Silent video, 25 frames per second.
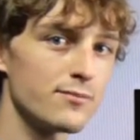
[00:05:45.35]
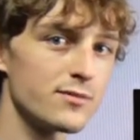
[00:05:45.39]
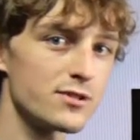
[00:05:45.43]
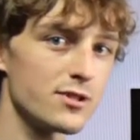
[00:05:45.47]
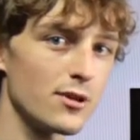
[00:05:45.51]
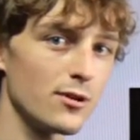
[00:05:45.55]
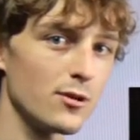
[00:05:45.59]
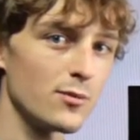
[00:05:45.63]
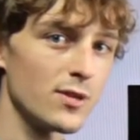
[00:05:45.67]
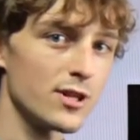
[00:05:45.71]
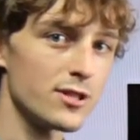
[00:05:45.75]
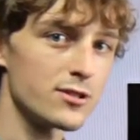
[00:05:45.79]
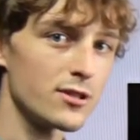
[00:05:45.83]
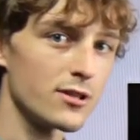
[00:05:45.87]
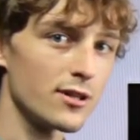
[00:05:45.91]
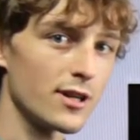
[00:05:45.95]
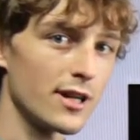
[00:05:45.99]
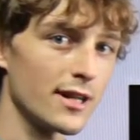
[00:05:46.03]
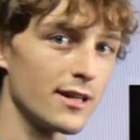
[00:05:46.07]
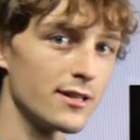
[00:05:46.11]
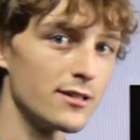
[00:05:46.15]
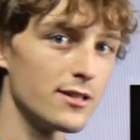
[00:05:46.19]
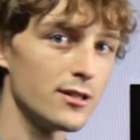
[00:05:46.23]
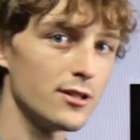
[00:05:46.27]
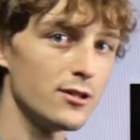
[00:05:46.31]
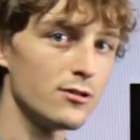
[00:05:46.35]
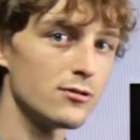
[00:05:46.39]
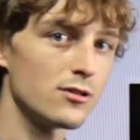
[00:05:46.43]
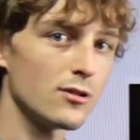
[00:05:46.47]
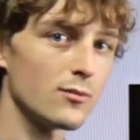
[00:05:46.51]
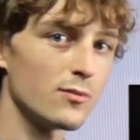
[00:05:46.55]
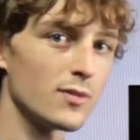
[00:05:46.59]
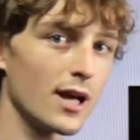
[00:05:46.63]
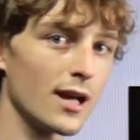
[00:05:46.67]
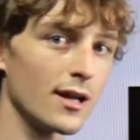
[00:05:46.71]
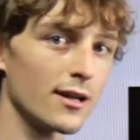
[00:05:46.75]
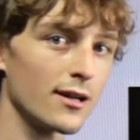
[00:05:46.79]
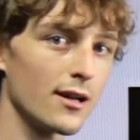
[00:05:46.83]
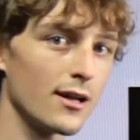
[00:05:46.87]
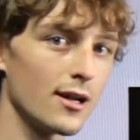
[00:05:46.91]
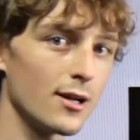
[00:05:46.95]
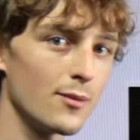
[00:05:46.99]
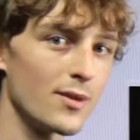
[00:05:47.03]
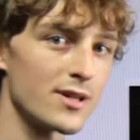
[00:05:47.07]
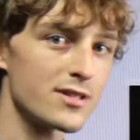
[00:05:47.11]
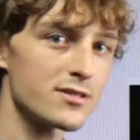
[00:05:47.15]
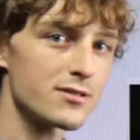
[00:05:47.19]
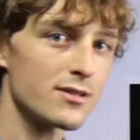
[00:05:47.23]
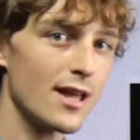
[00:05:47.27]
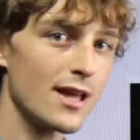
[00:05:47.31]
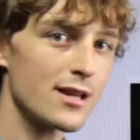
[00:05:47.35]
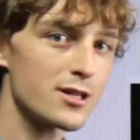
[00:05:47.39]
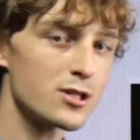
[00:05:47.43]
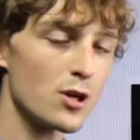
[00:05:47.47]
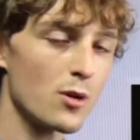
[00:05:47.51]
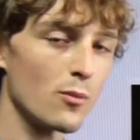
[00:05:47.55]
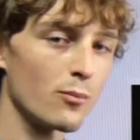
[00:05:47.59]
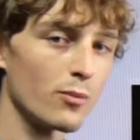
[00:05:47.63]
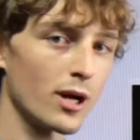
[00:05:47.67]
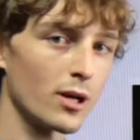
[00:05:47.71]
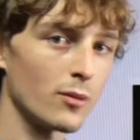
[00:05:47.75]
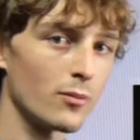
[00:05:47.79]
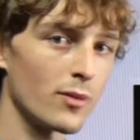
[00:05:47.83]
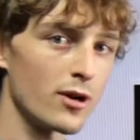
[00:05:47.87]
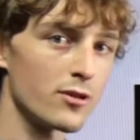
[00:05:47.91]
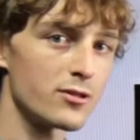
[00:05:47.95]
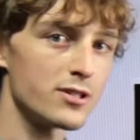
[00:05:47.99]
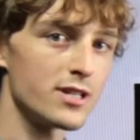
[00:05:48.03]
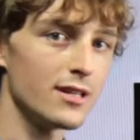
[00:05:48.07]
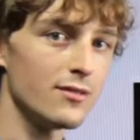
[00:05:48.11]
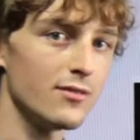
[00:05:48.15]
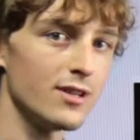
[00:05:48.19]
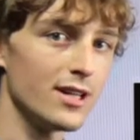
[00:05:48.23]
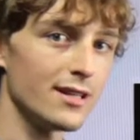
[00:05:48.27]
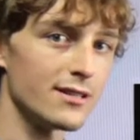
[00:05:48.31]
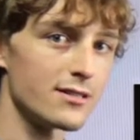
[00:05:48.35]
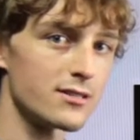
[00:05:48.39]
so be sure to head to youtube.com/BrattleboroTV